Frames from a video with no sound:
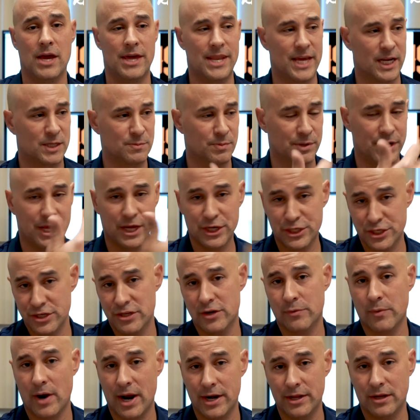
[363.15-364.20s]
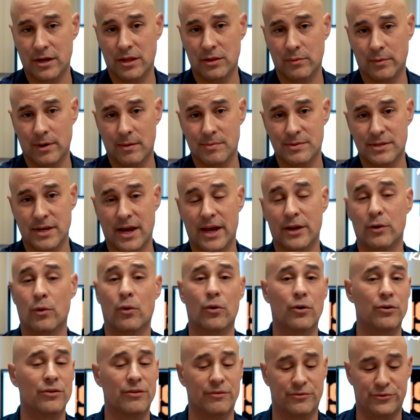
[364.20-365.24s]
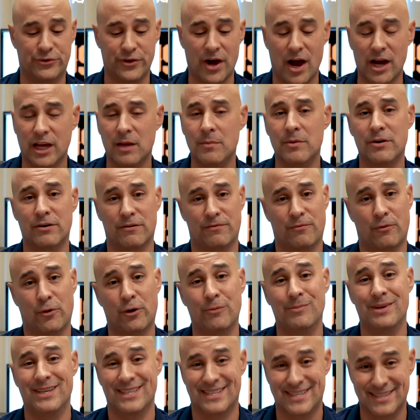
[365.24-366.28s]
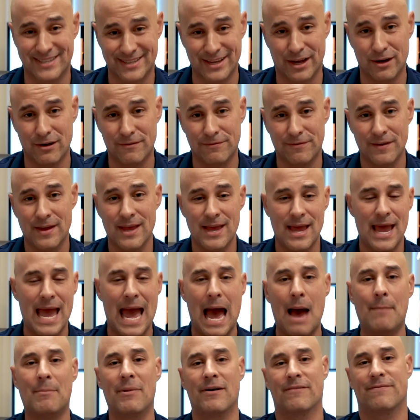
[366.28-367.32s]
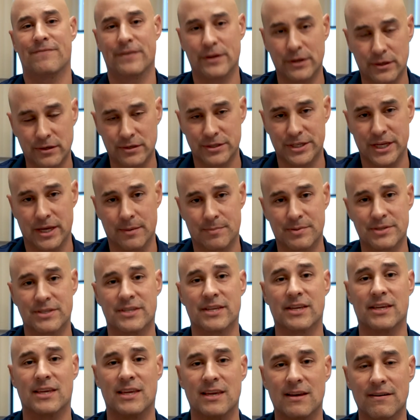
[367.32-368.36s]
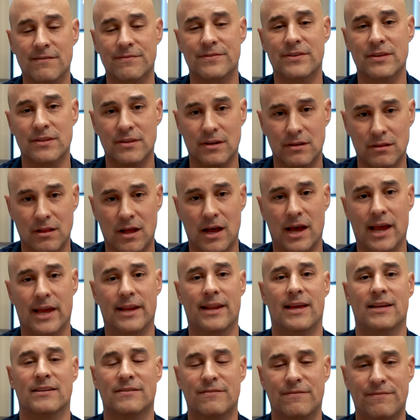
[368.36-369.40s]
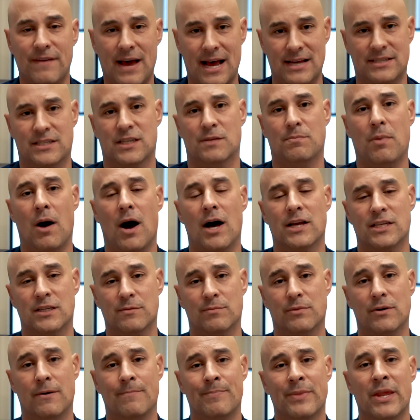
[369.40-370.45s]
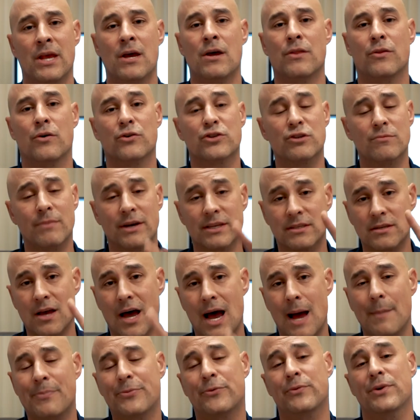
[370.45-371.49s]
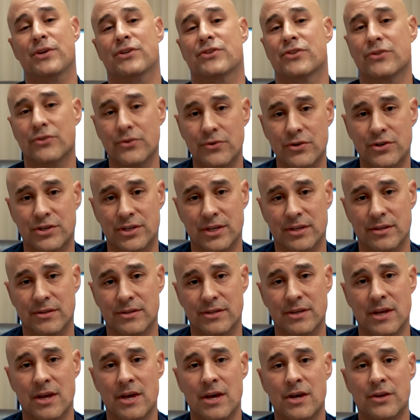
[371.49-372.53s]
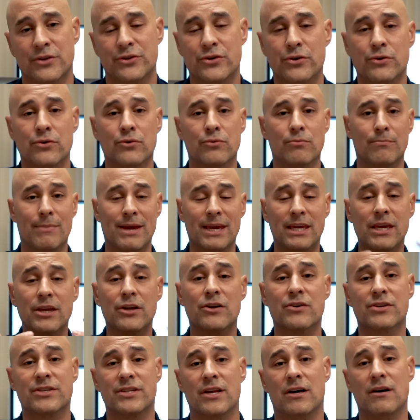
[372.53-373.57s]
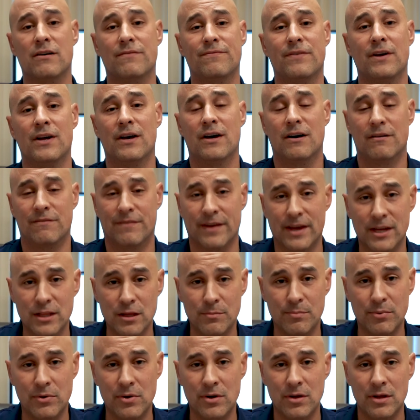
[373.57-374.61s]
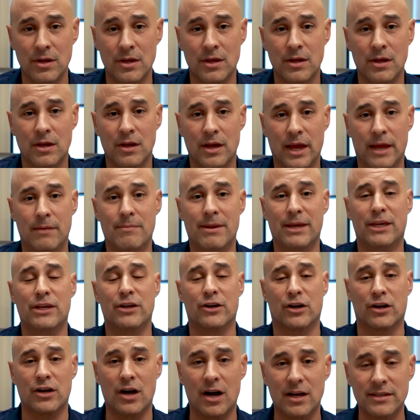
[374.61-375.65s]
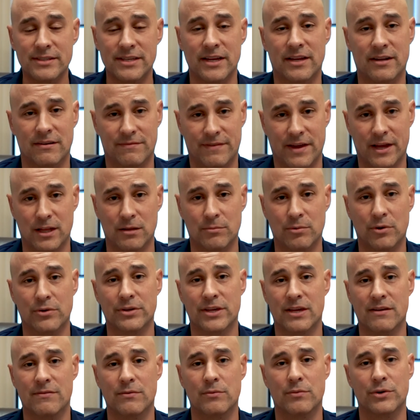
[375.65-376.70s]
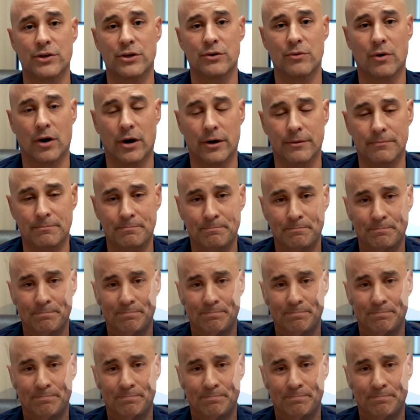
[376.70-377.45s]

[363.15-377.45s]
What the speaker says: an explanation in writing on the website, or the document or form itself at my fingertips to give to the client as fast as possible. Those are my top 3 solutions to making yourself available and making your content available even when you aren't.